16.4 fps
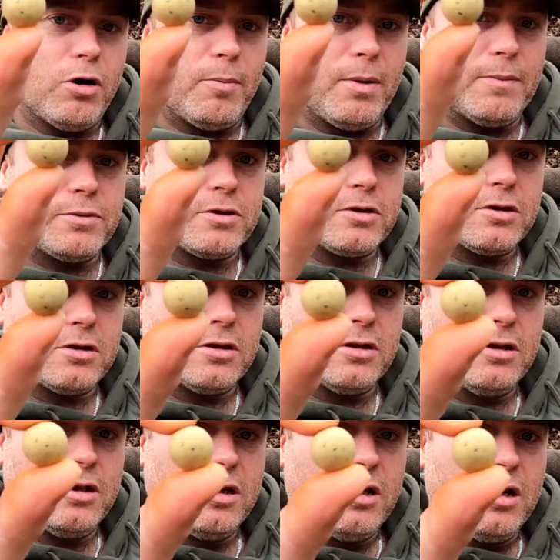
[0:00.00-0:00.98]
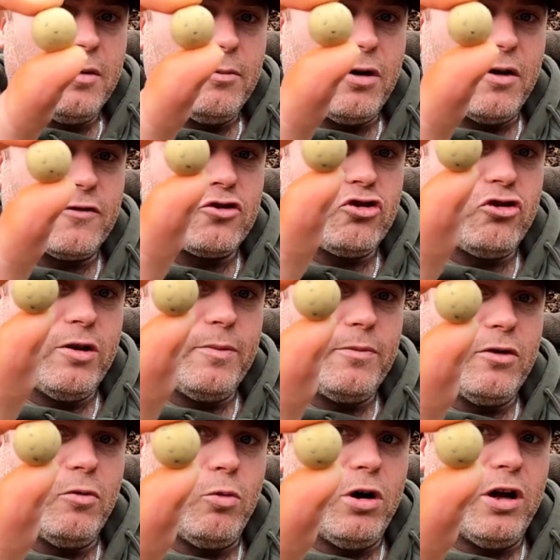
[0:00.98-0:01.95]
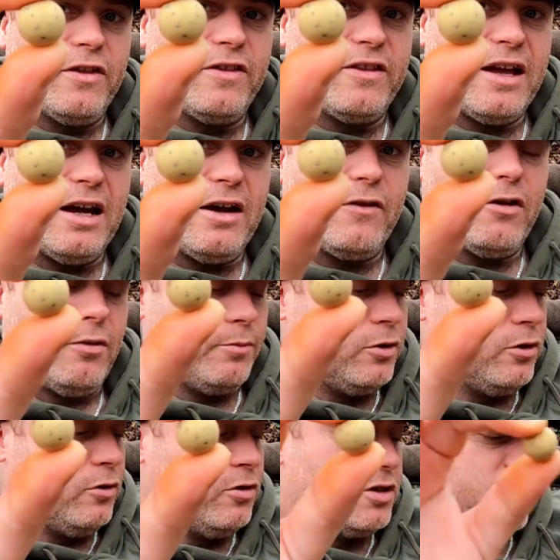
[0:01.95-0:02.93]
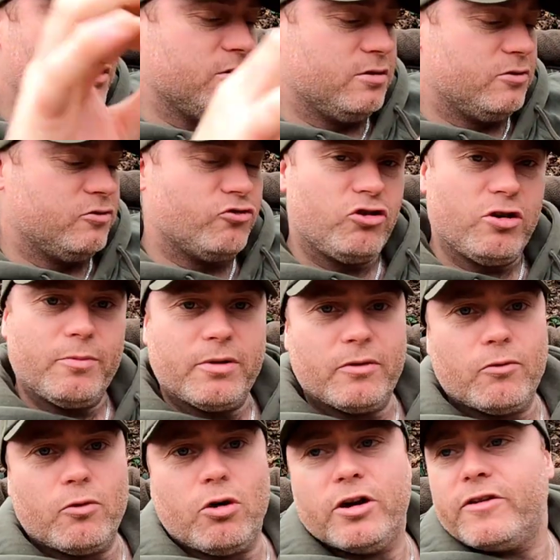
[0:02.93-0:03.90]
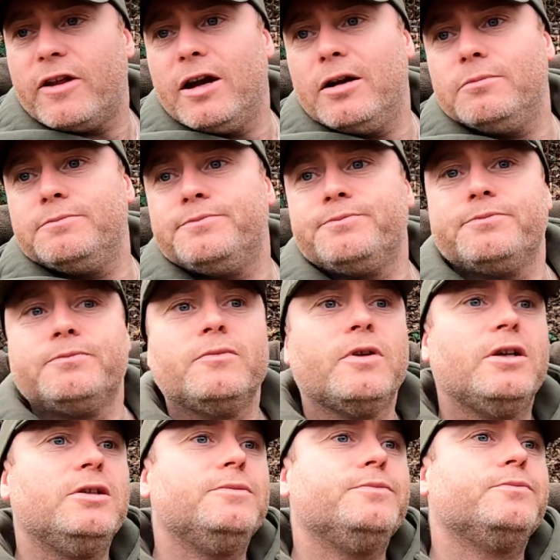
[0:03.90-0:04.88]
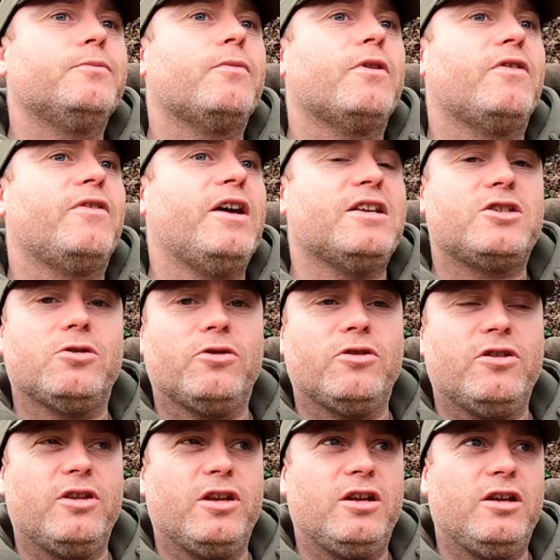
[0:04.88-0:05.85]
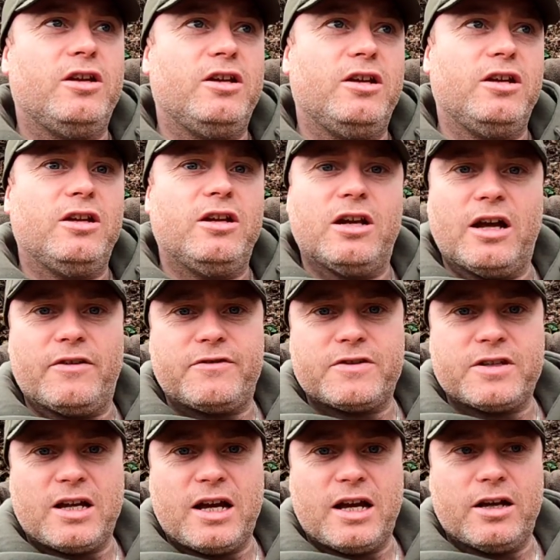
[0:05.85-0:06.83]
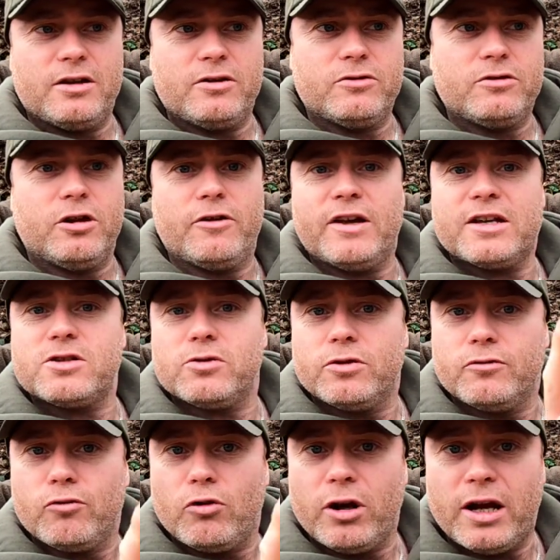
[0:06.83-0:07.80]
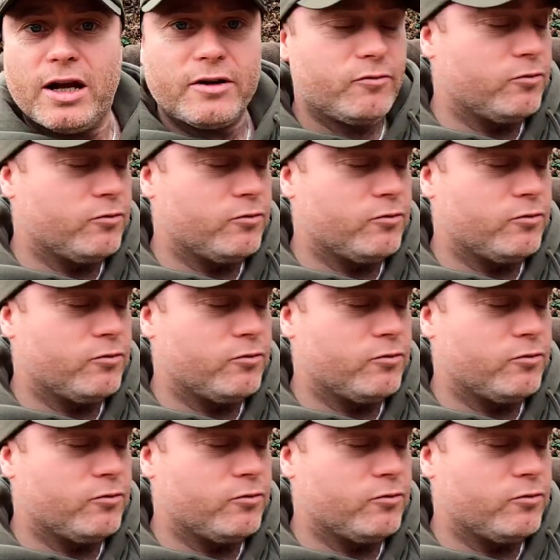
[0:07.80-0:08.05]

pop-ups. But I've trimmed the one down that I'm using, trimmed it right down. That's on the left hand, no, that's on the right